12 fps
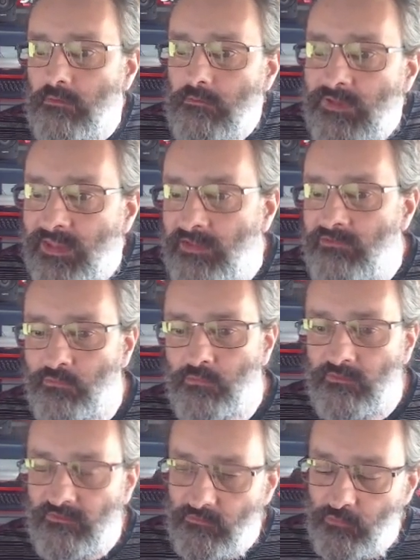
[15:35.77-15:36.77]

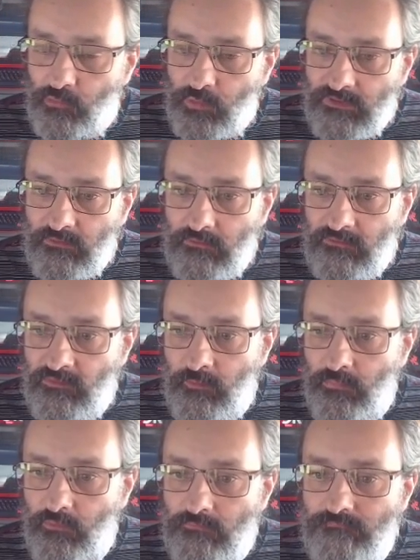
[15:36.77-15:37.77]
K-zone 01
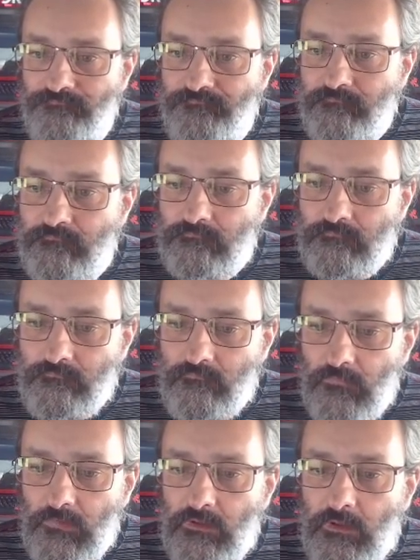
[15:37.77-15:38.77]
sample.
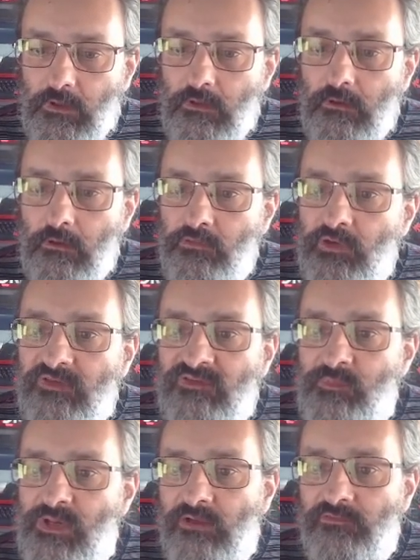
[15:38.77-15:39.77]
And there are
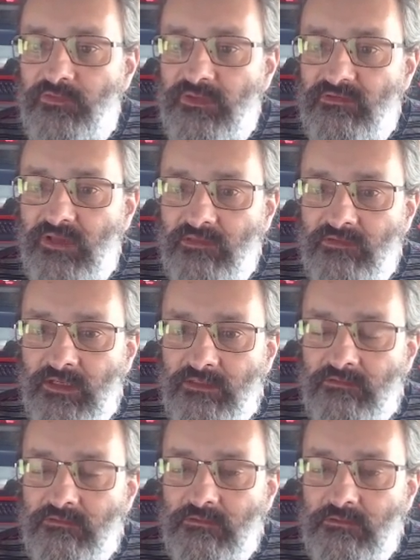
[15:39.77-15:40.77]
similar things like that,